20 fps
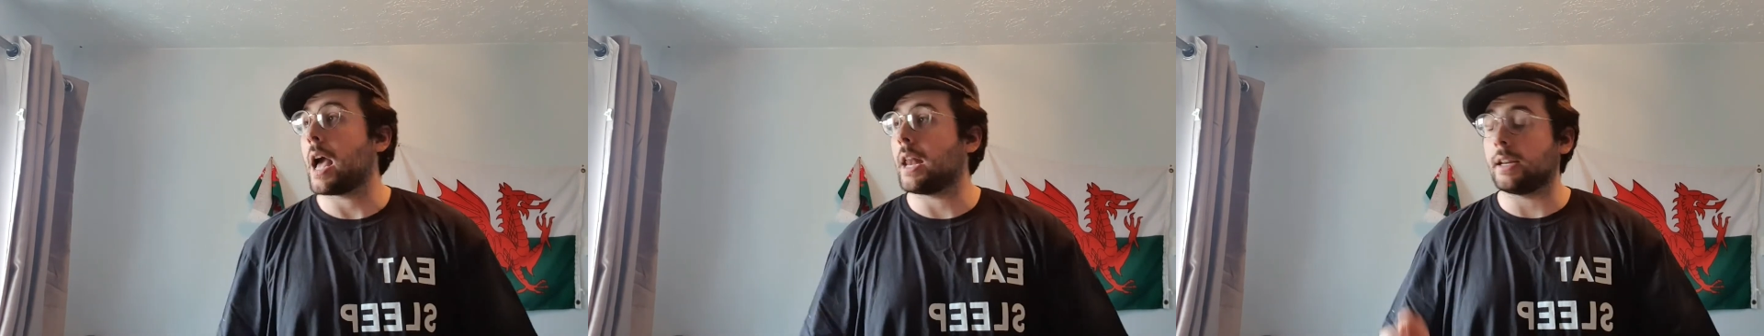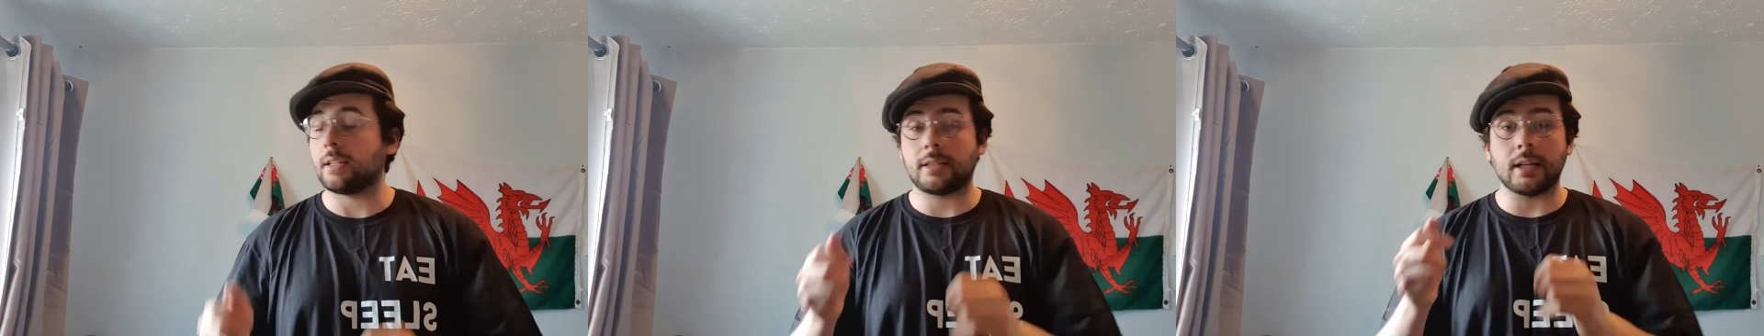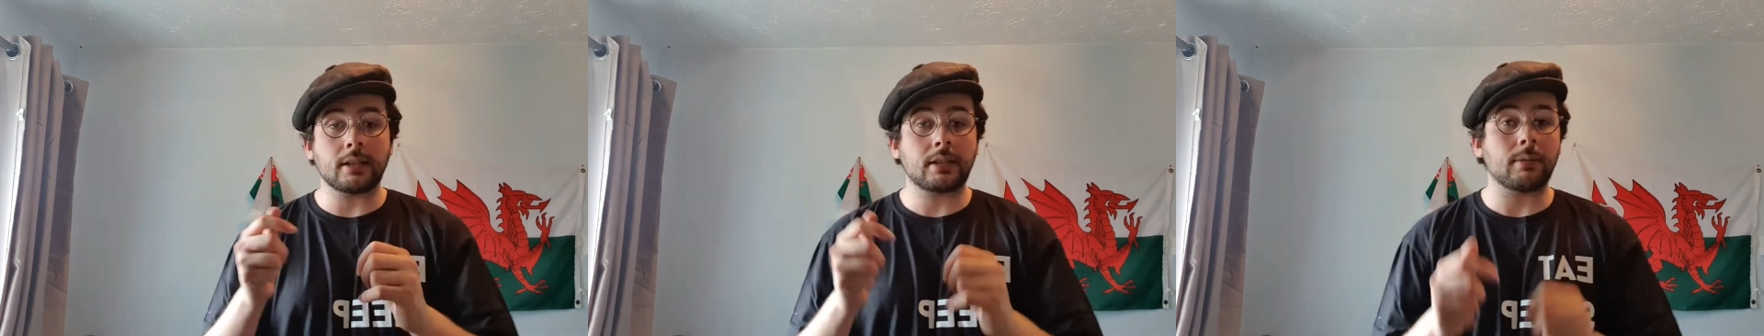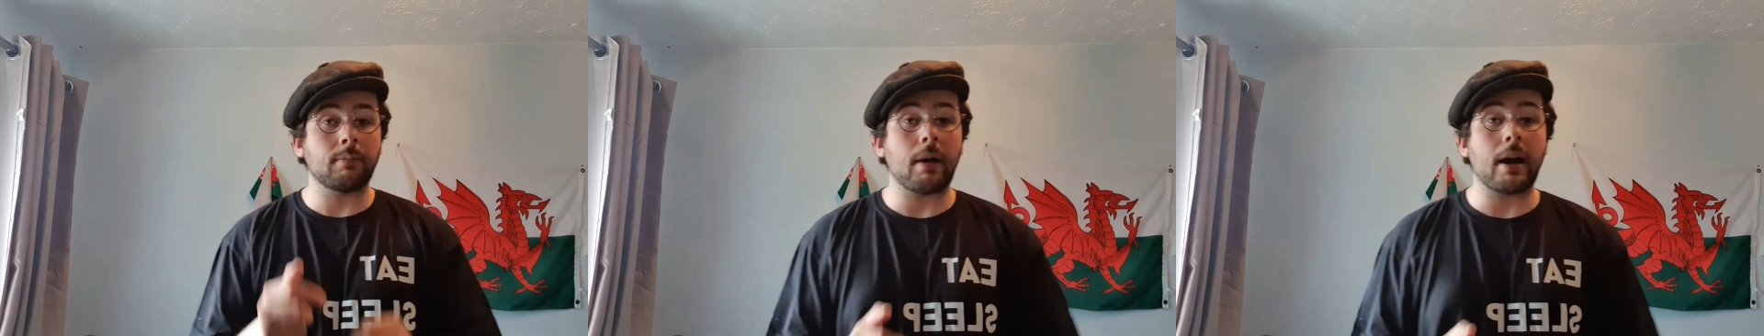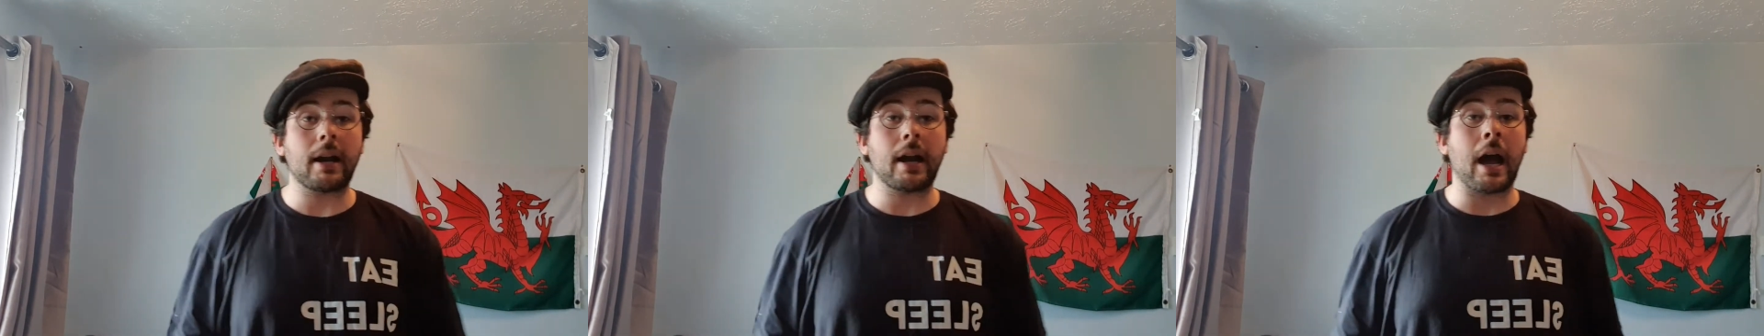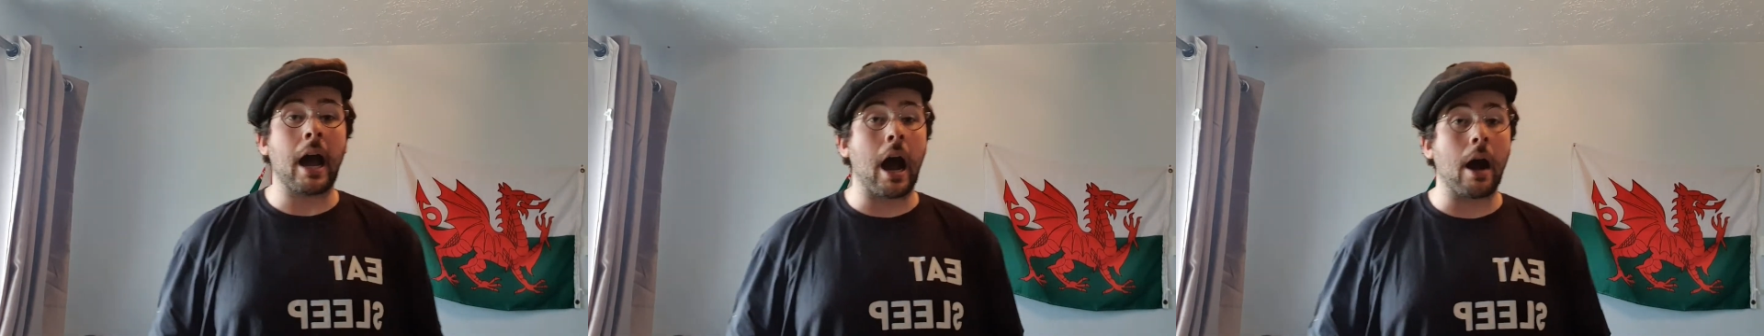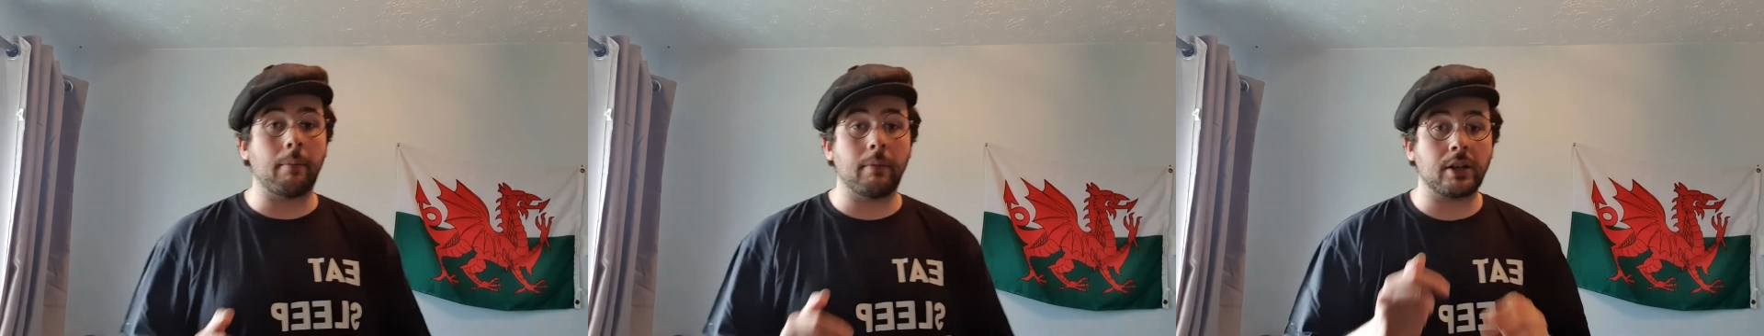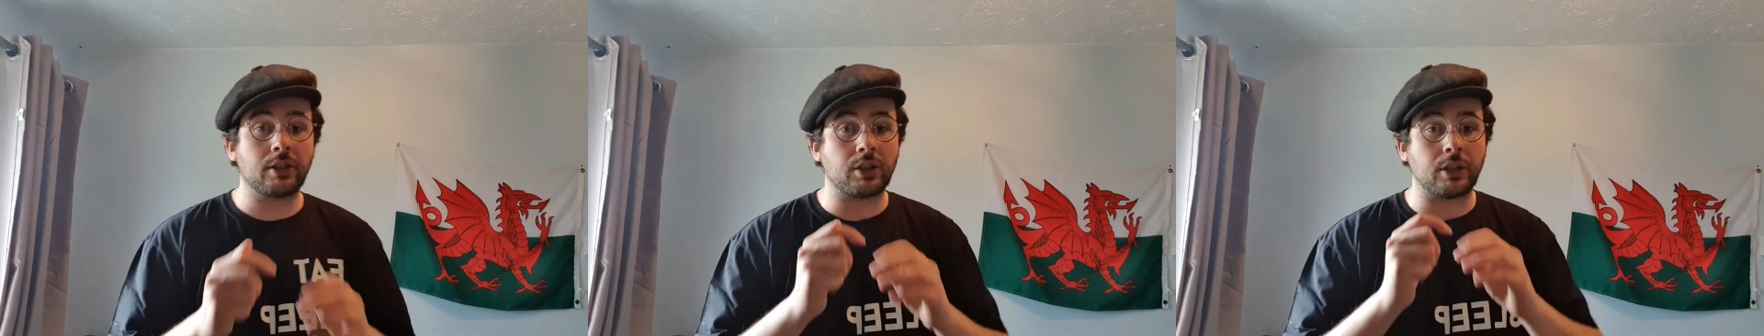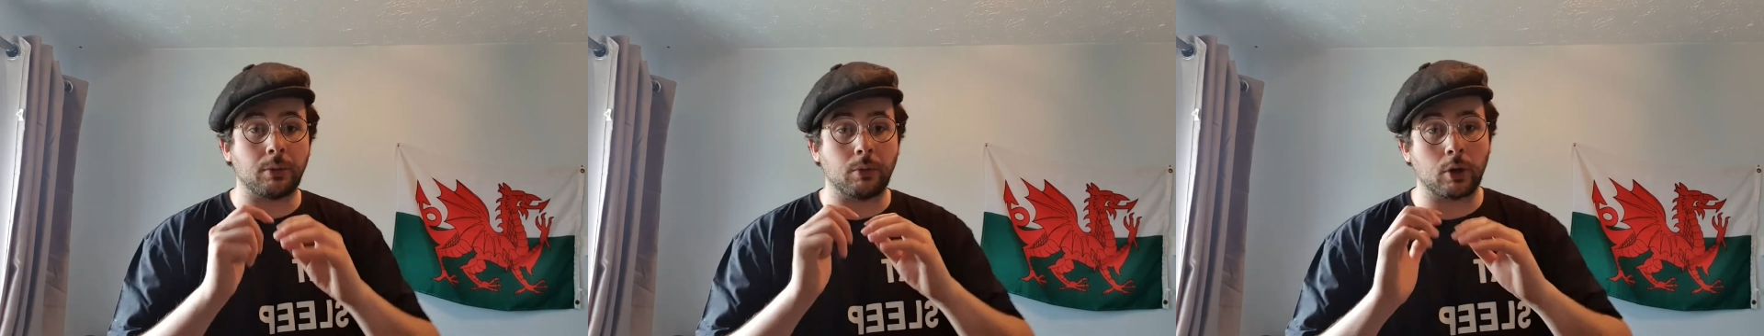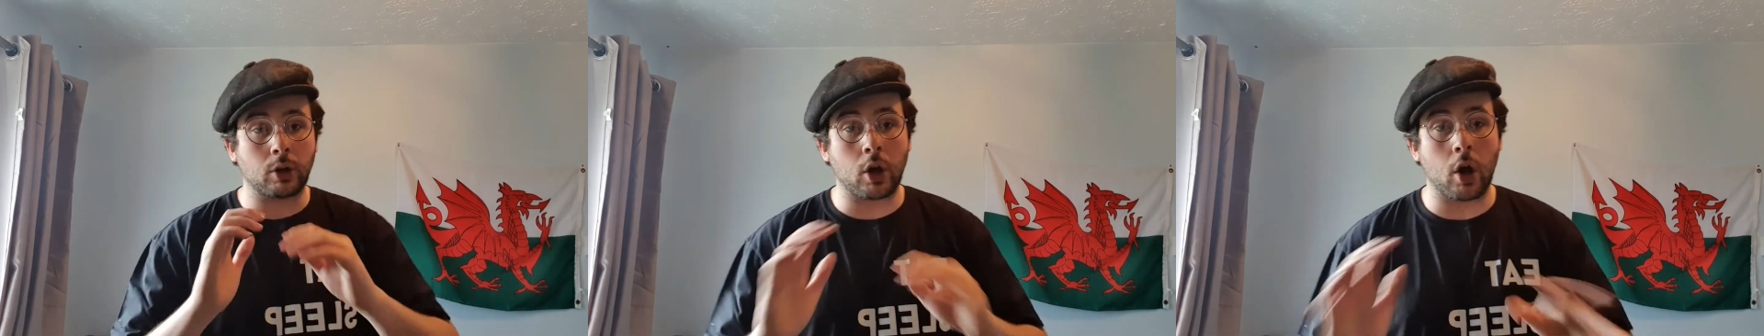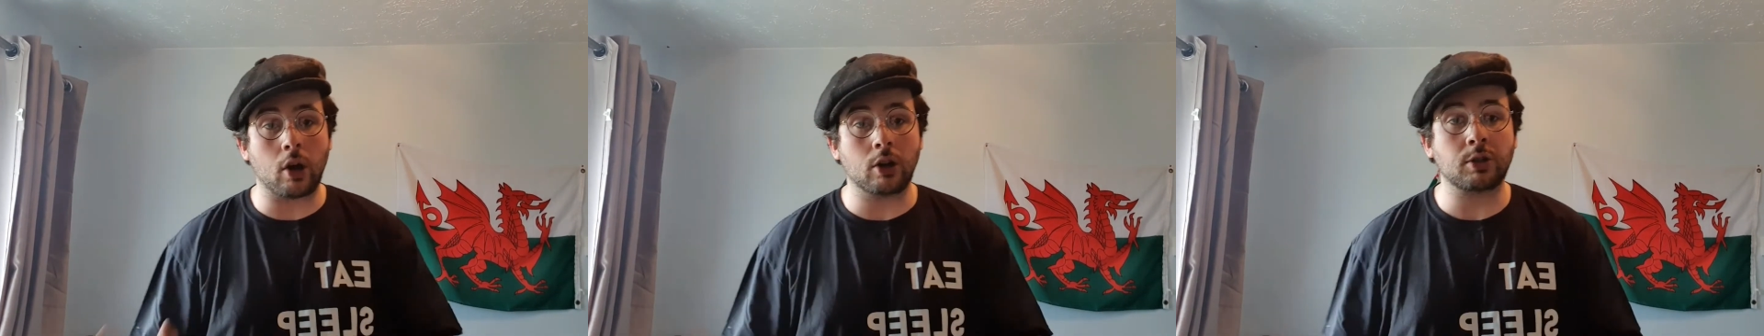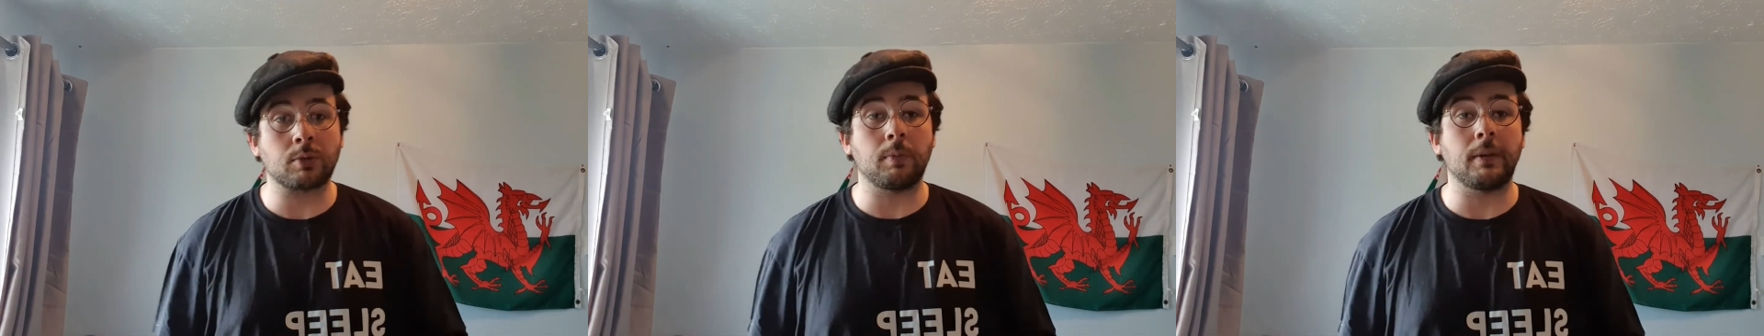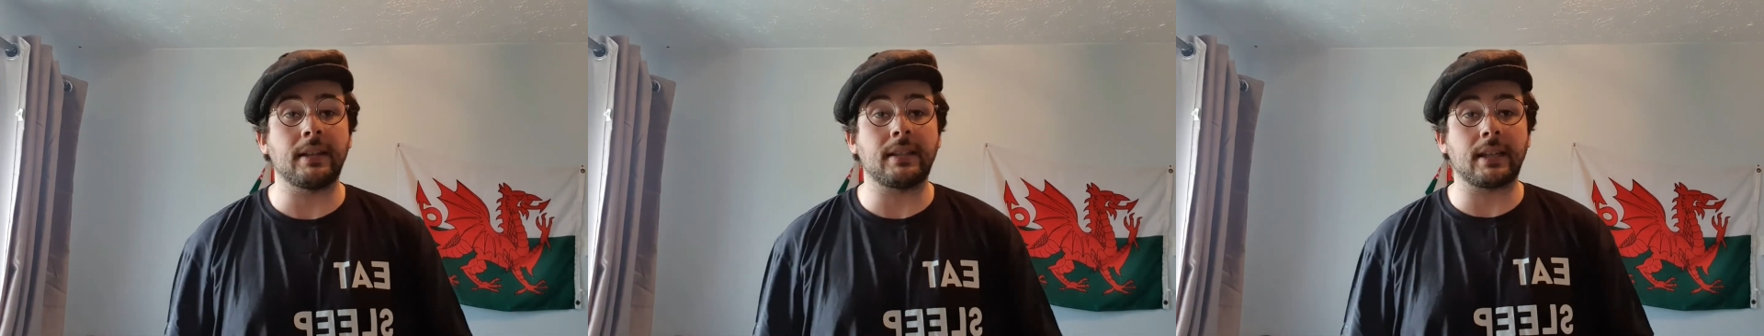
and it doesn't matter how much it will cost me